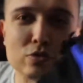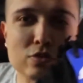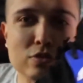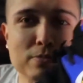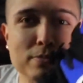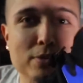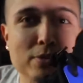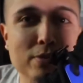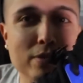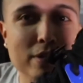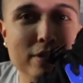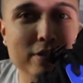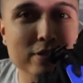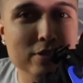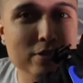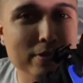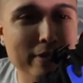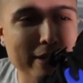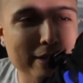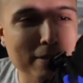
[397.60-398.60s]
smooth on this
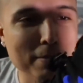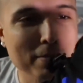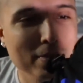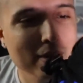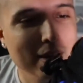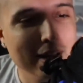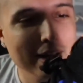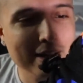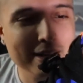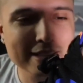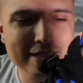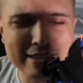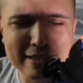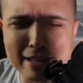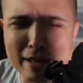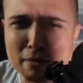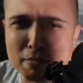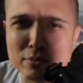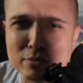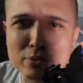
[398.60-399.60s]
too, like the black and then
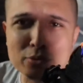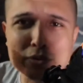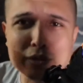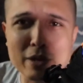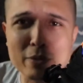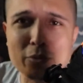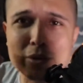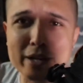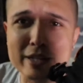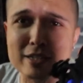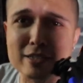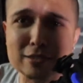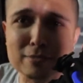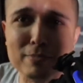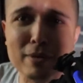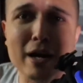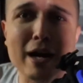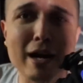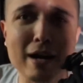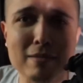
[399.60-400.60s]
that blue and that white just
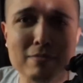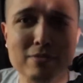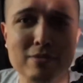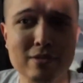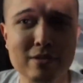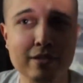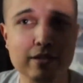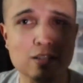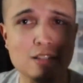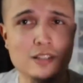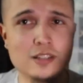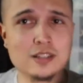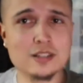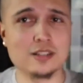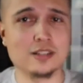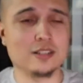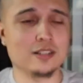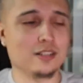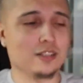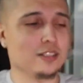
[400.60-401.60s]
pops.
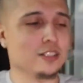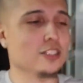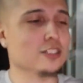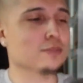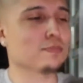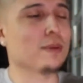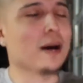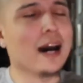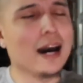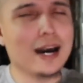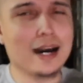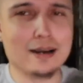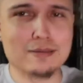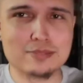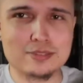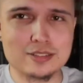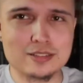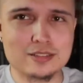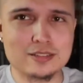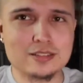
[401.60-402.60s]
Just
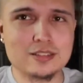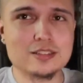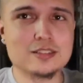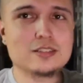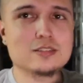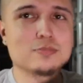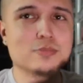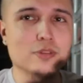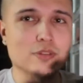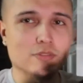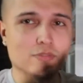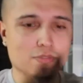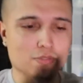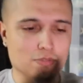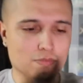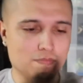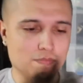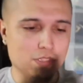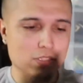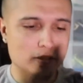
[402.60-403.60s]
pops. This is
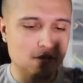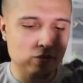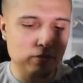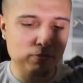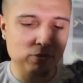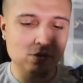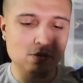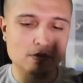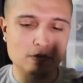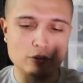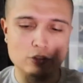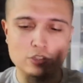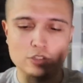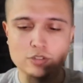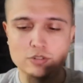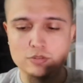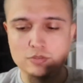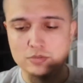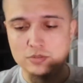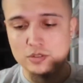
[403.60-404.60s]
beautiful. This is a beautiful
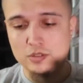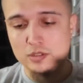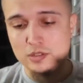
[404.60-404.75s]
shoe.